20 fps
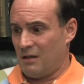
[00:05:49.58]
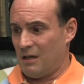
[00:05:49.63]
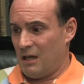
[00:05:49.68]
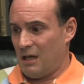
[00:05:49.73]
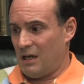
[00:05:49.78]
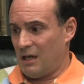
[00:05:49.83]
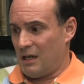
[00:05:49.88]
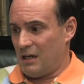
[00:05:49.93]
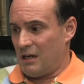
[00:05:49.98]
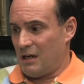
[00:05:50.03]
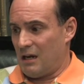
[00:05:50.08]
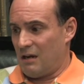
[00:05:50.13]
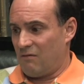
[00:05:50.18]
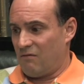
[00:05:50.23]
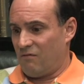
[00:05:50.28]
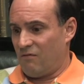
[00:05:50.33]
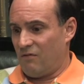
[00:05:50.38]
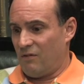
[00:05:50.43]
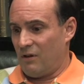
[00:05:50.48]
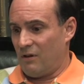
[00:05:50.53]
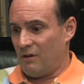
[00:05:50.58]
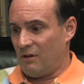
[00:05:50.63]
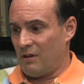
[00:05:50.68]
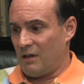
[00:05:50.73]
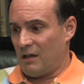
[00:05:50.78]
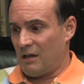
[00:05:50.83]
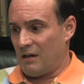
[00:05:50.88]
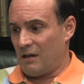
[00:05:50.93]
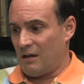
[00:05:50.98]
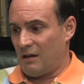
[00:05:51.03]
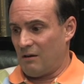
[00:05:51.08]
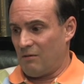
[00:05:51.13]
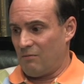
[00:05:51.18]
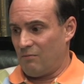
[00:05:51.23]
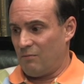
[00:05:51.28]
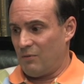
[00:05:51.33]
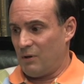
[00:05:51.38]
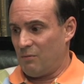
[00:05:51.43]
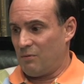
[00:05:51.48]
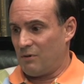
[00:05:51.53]
And I feel that
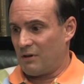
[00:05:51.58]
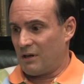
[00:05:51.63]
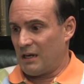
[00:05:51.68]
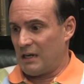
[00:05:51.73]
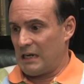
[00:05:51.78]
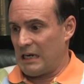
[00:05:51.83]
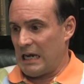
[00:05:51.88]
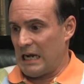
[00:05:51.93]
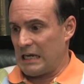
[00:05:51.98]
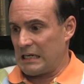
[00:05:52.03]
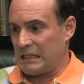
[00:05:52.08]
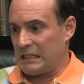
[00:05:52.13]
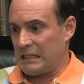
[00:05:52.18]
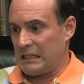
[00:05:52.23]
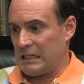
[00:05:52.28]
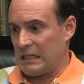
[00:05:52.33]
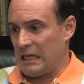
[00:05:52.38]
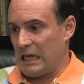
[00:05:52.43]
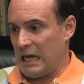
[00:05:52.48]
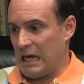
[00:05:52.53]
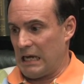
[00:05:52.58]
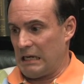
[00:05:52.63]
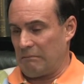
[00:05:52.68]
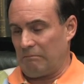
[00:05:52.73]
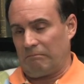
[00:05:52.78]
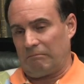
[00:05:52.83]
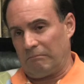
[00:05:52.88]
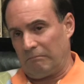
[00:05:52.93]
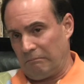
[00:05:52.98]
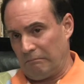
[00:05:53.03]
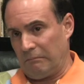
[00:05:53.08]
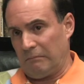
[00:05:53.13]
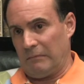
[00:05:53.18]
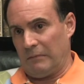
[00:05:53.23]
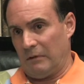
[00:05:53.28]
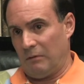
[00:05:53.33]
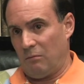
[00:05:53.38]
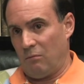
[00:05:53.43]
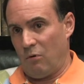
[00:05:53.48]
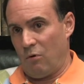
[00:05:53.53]
people connect to that
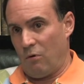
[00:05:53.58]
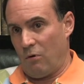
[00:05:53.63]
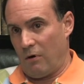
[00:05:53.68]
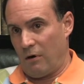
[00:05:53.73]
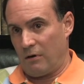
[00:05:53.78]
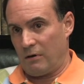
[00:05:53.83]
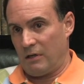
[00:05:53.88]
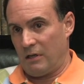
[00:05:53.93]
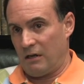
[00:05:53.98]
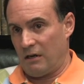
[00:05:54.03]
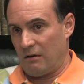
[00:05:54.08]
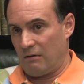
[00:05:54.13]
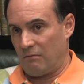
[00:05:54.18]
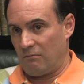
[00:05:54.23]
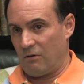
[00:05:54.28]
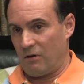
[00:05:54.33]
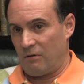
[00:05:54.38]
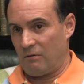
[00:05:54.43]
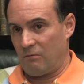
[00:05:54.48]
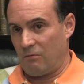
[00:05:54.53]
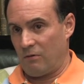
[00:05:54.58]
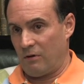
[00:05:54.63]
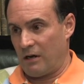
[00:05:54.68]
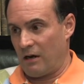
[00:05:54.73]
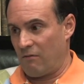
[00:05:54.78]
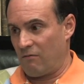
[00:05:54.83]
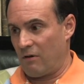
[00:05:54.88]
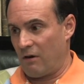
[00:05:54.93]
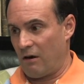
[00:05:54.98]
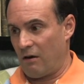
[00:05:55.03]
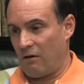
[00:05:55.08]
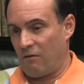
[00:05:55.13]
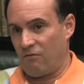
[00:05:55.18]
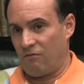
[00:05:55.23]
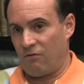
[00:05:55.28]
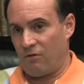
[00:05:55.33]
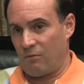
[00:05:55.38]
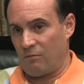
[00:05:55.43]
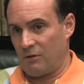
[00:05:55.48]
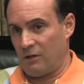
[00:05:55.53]
more, whatever art
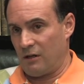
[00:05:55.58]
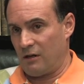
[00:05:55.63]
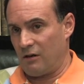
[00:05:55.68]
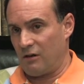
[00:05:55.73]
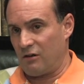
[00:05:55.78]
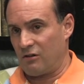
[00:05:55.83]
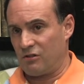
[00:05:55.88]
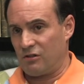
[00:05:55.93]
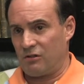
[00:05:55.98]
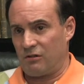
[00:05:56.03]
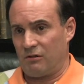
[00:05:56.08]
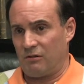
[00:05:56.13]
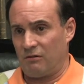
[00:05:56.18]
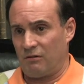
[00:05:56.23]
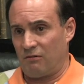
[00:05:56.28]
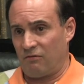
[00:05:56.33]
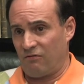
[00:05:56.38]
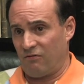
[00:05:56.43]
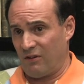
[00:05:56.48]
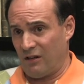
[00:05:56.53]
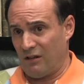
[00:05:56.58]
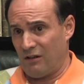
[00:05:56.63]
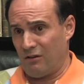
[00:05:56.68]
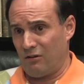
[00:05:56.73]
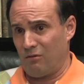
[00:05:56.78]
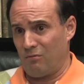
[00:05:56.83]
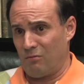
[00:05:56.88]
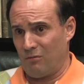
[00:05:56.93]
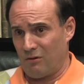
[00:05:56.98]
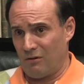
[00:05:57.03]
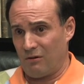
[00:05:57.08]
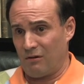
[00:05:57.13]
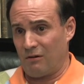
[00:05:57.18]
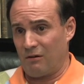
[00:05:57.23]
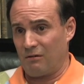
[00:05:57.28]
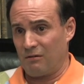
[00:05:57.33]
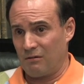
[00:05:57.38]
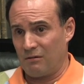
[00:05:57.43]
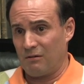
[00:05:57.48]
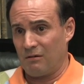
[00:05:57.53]
form, literature or film, or